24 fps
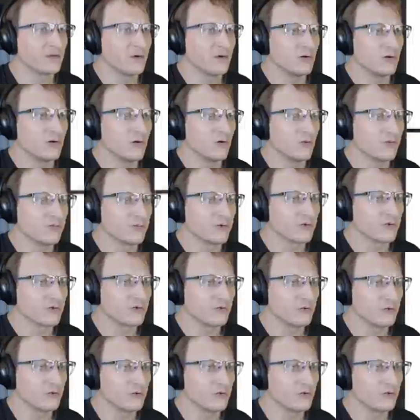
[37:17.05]
over
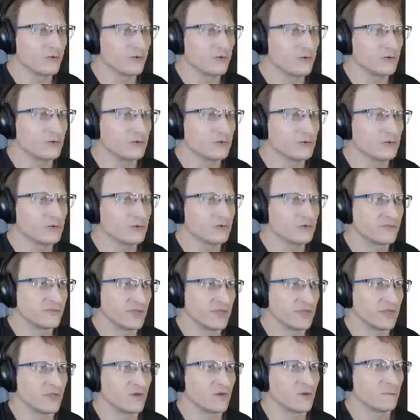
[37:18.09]
to
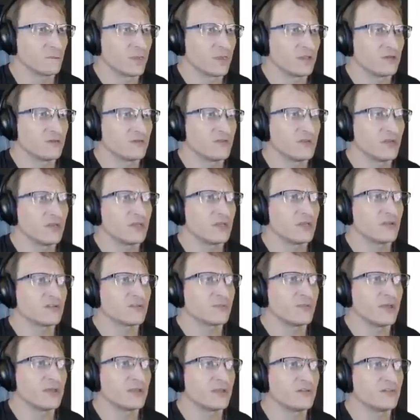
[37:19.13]
CIG. CIG
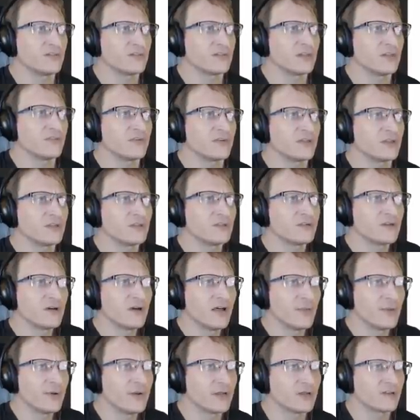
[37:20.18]
expended significant
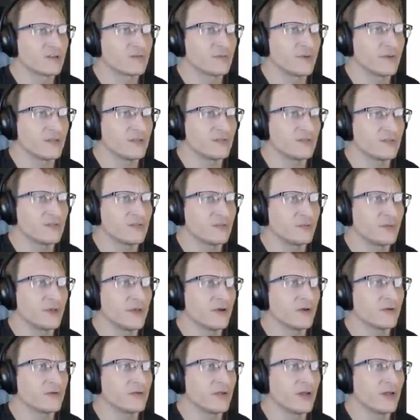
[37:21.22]
time and expense to
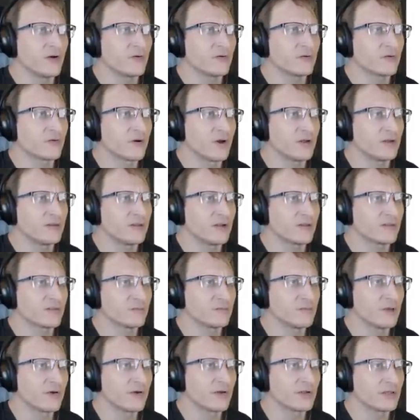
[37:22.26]
pare down Crytek's
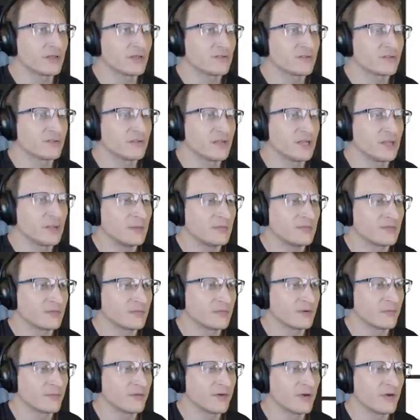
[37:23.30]
meritless claims and
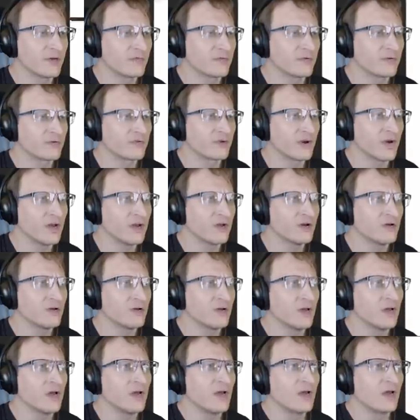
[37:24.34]
prepare for trial,
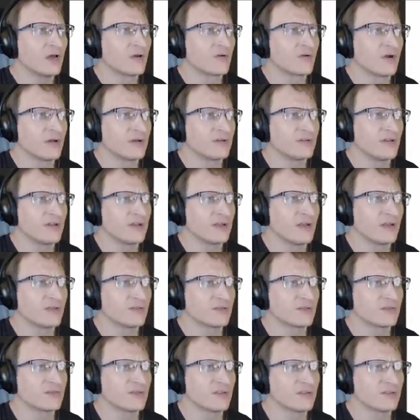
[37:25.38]
Crytek has
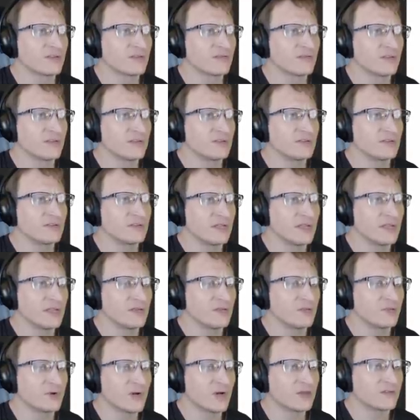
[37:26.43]
excessively
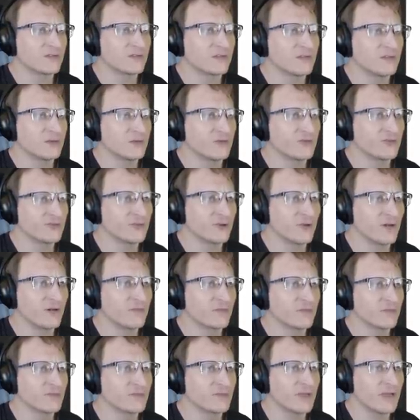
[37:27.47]
delayed prosecution of
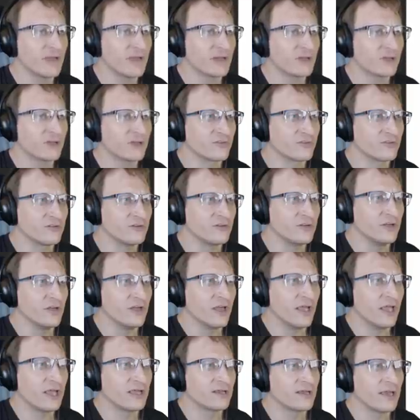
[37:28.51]
this action
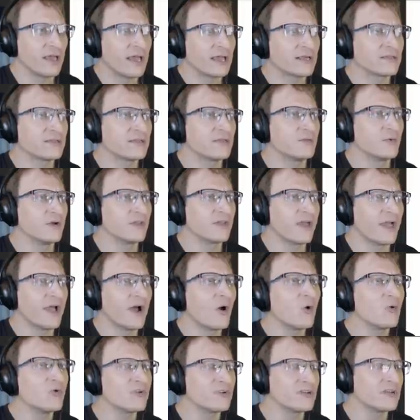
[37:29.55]
and acted
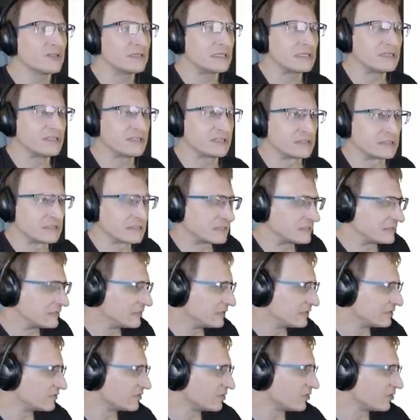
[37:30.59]
without diligence. So,